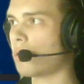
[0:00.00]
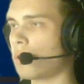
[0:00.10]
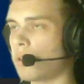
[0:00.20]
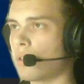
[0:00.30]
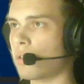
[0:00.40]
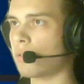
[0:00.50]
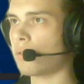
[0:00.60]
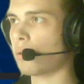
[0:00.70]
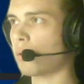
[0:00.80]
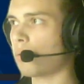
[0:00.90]
a
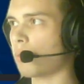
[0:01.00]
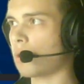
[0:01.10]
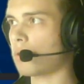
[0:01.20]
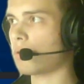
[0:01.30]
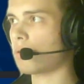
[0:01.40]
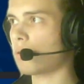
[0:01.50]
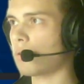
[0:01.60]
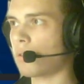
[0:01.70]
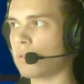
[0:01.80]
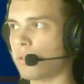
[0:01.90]
document.
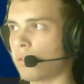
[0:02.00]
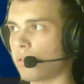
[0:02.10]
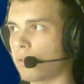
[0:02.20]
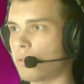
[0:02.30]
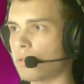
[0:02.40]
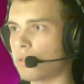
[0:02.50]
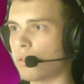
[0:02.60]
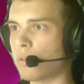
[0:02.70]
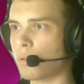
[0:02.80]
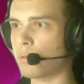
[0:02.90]
Here's the
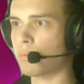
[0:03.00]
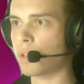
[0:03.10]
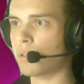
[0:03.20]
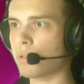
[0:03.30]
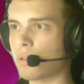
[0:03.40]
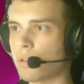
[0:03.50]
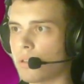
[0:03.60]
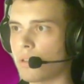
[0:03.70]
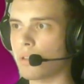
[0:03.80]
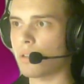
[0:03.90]
document.
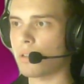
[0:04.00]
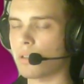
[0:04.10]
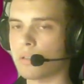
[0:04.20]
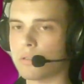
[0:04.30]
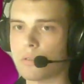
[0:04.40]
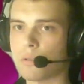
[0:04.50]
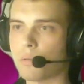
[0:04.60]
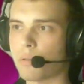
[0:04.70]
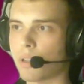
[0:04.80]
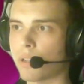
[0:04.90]
And
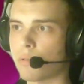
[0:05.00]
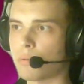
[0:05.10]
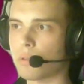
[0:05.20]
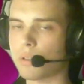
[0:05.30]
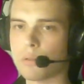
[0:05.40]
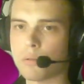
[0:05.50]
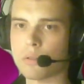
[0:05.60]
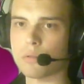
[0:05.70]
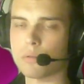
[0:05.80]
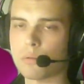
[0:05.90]
so what I
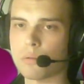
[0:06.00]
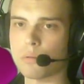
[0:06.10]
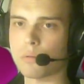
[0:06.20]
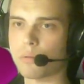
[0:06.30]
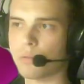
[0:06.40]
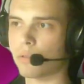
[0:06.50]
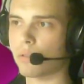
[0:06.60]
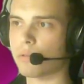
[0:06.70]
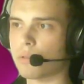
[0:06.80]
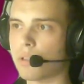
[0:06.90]
wanted to do
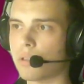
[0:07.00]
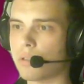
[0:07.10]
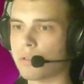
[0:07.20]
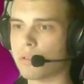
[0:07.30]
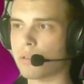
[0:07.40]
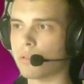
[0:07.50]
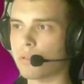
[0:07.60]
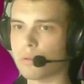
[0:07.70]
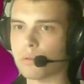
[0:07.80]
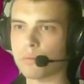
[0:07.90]
is create
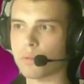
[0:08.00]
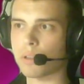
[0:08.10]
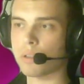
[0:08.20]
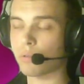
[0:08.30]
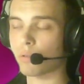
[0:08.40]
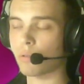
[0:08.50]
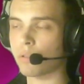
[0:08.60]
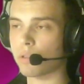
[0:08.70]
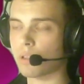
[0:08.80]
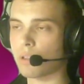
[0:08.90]

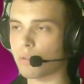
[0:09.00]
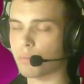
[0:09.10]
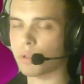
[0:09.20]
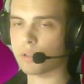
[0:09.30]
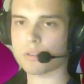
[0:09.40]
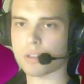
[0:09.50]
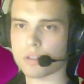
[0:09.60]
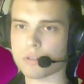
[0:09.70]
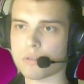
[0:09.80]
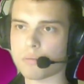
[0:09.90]
a presentation